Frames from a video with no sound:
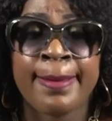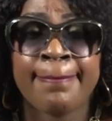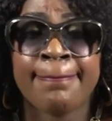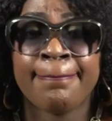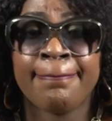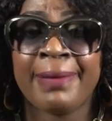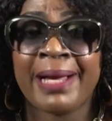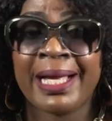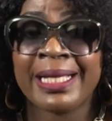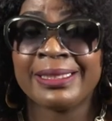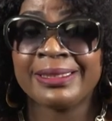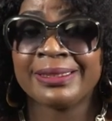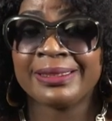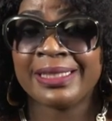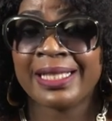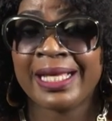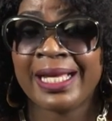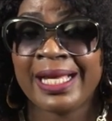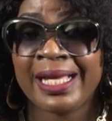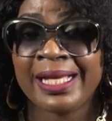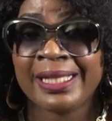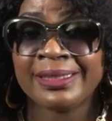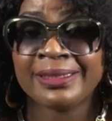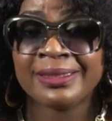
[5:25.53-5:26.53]
by
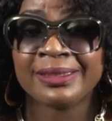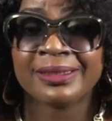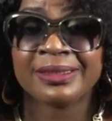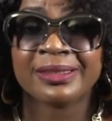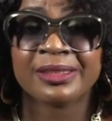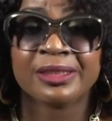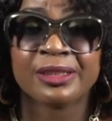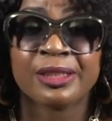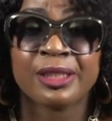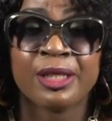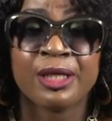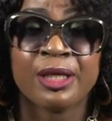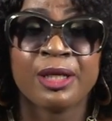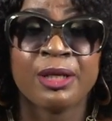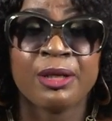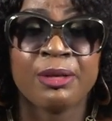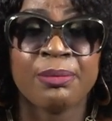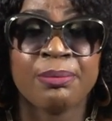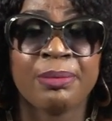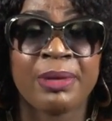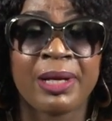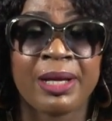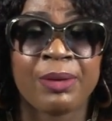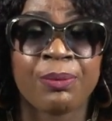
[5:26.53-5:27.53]
text,
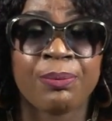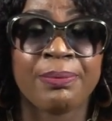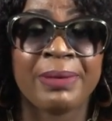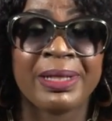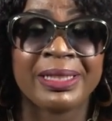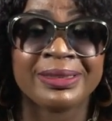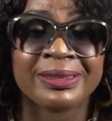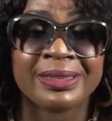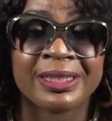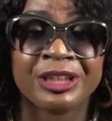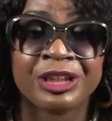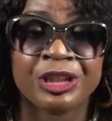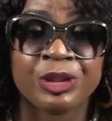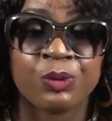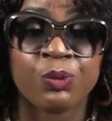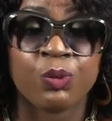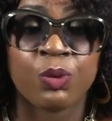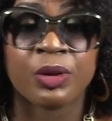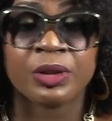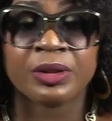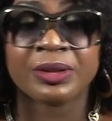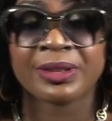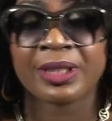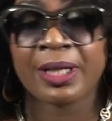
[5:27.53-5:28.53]
by messaging
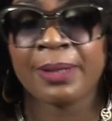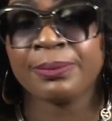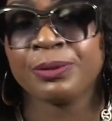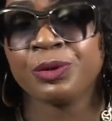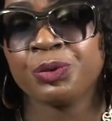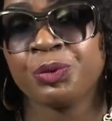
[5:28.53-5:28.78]
WhatsApp,